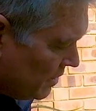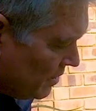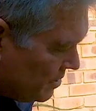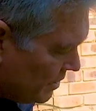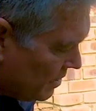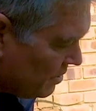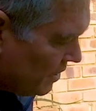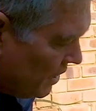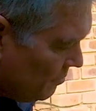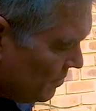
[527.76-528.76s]
eggs at a
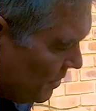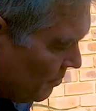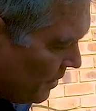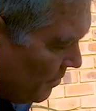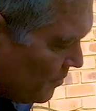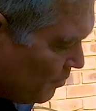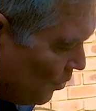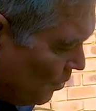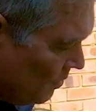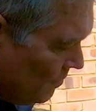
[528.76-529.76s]
time, sometimes
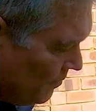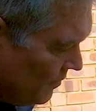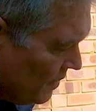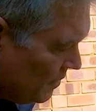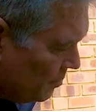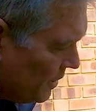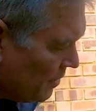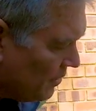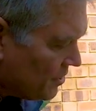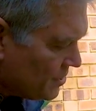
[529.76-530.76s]
more,
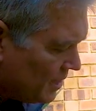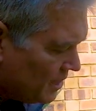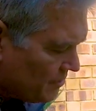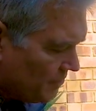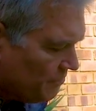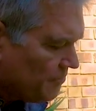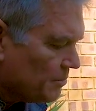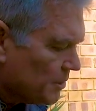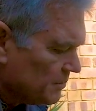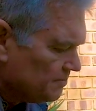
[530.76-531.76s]
depending on the size of the
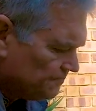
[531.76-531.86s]
female.